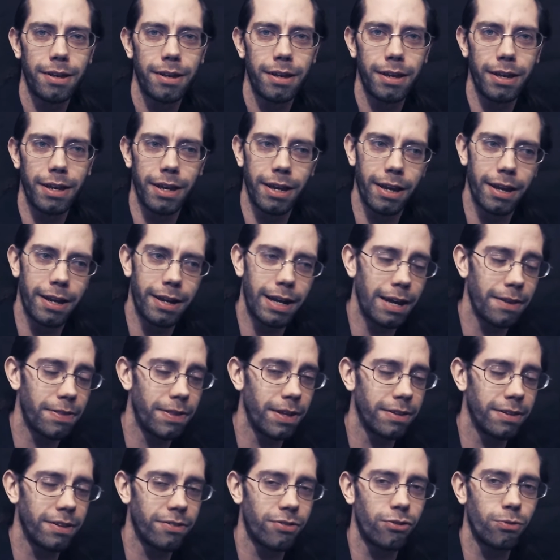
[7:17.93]
And I
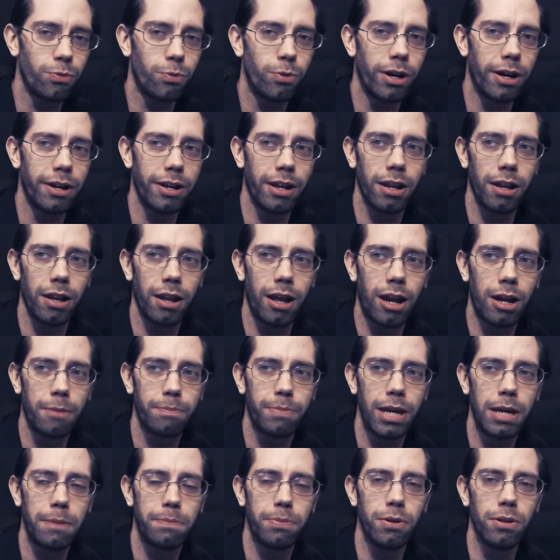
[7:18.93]
think this is what a lot of
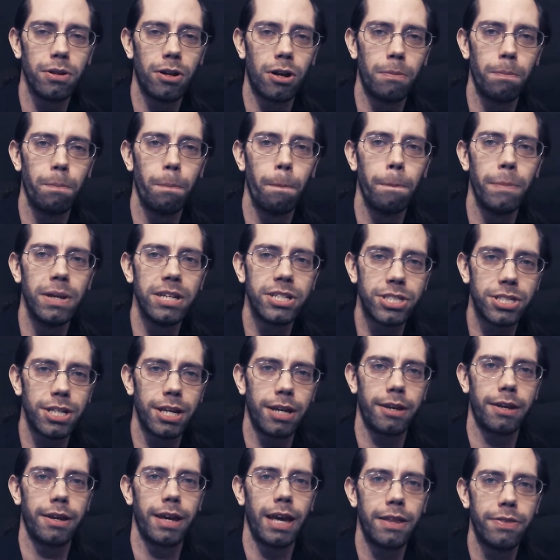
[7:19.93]
people are
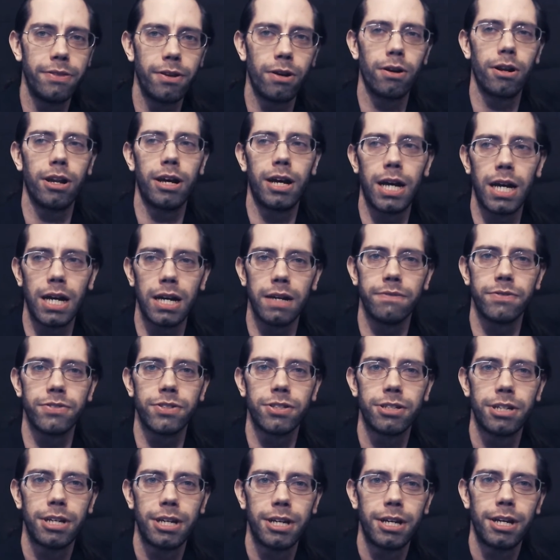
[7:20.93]
missing in their
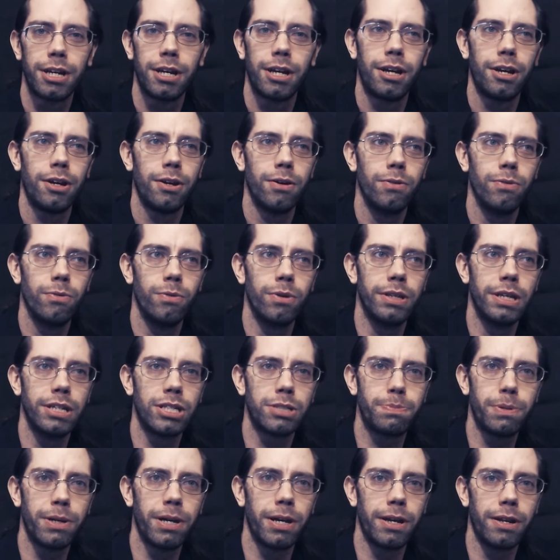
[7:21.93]
lives when they
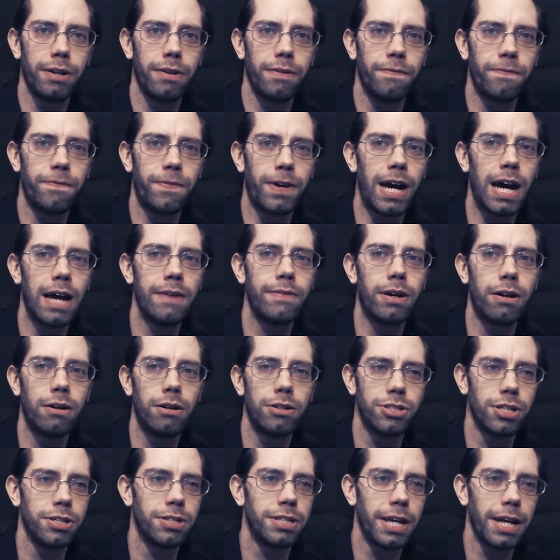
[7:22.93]
spend 5
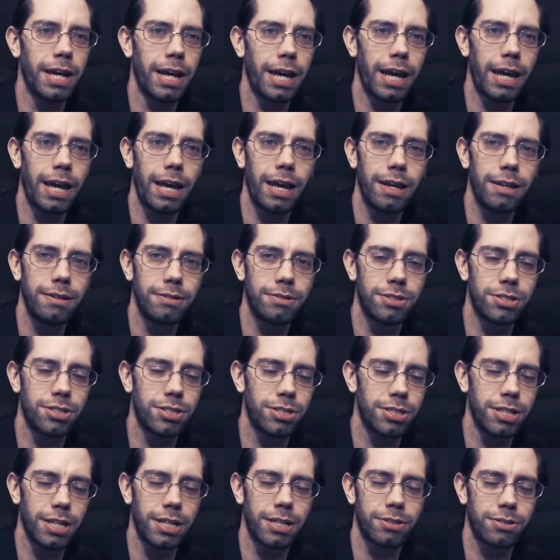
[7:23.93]
hours a day,
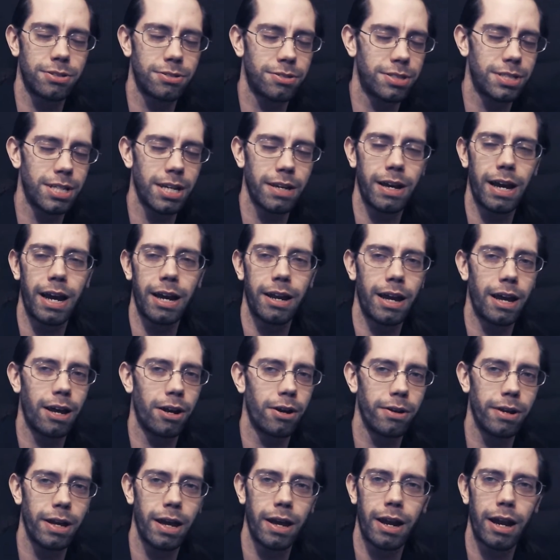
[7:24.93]
I
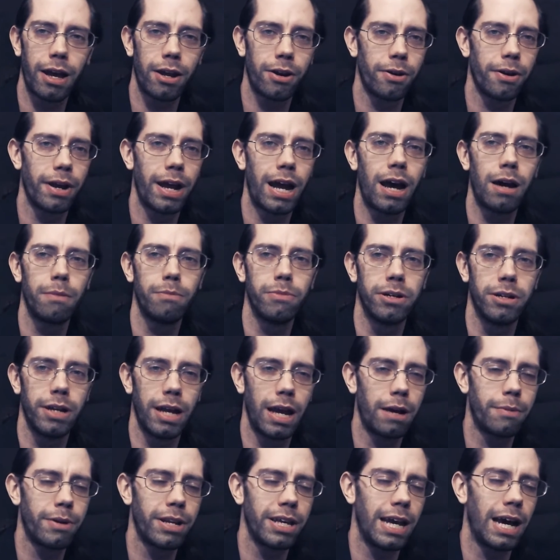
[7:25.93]
don't know
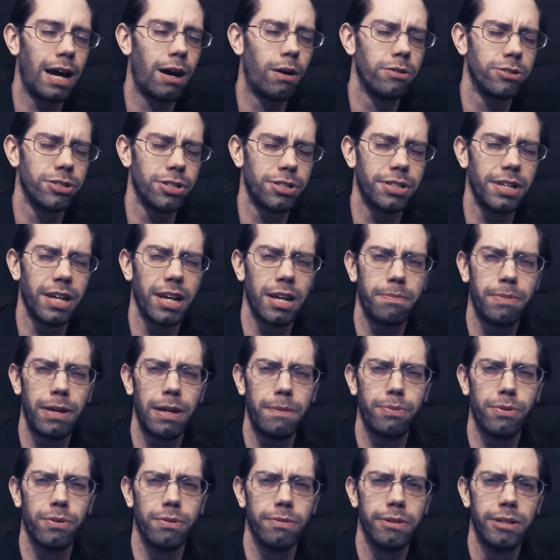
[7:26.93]
how many hours a day
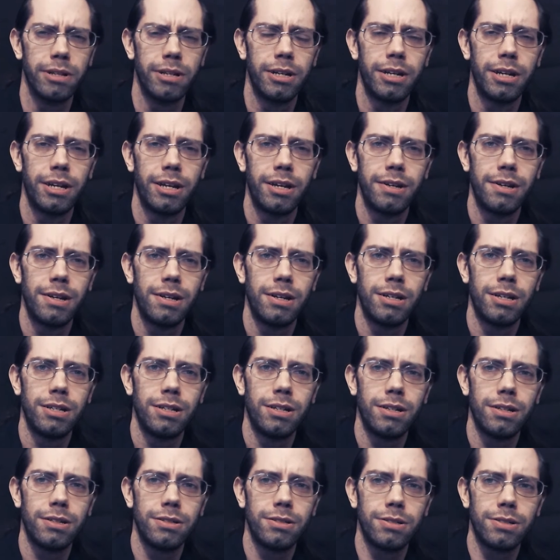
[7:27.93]
people
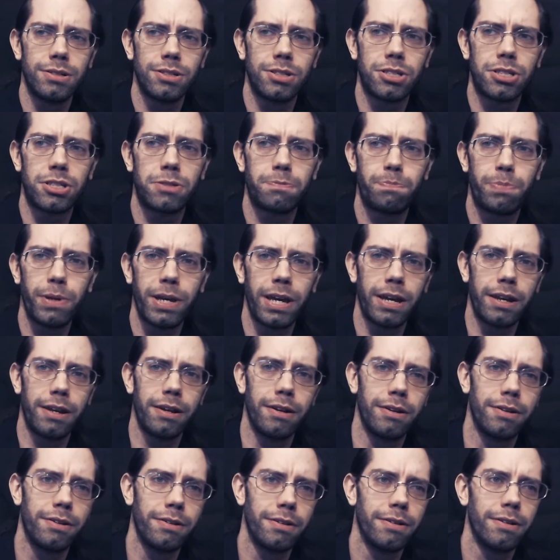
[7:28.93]

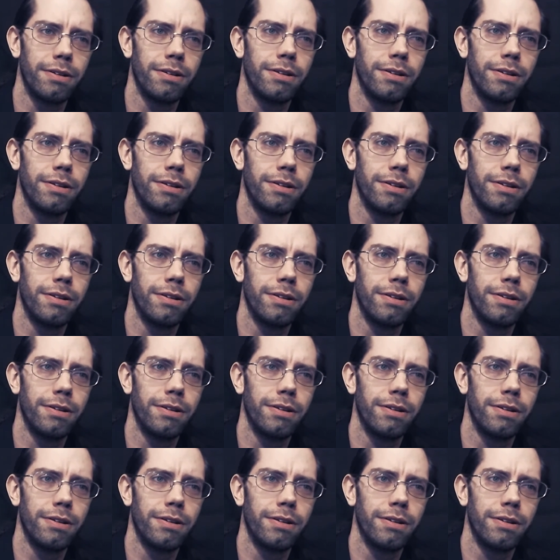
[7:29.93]
spend